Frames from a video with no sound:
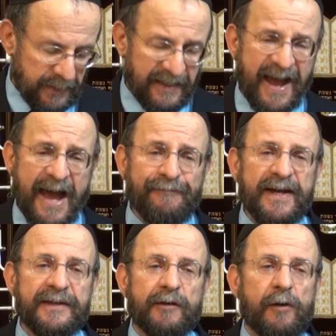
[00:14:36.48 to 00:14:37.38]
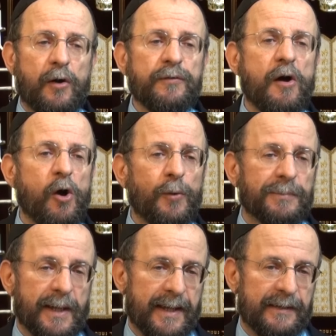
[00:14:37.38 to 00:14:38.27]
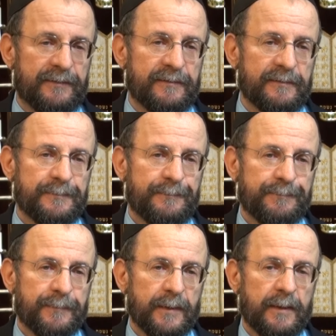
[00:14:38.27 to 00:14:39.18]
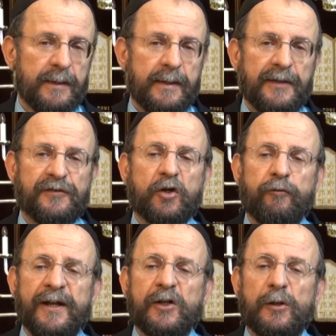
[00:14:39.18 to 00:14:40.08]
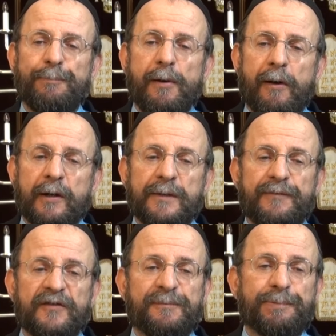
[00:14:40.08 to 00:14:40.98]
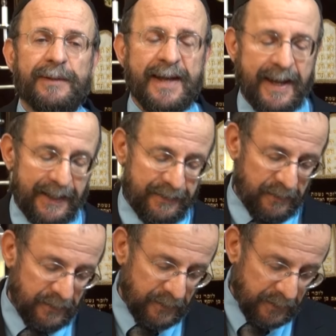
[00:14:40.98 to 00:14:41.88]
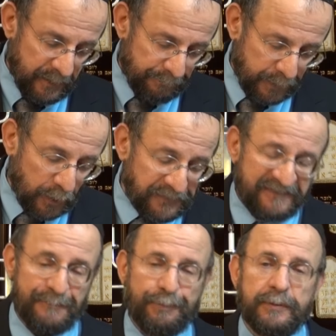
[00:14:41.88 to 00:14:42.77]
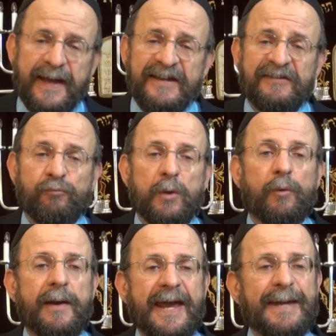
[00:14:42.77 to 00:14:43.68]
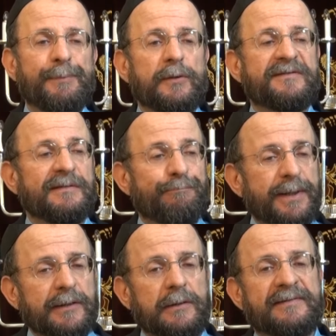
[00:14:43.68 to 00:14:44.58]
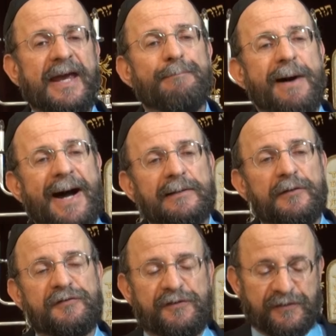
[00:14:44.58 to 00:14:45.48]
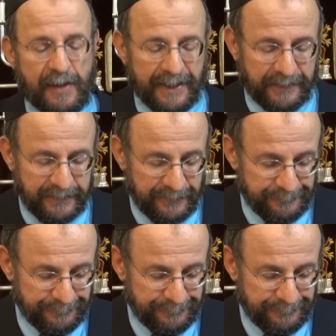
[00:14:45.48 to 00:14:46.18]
And having their own homeland is a critical part of this plan because it's a place where we're able to build a model society.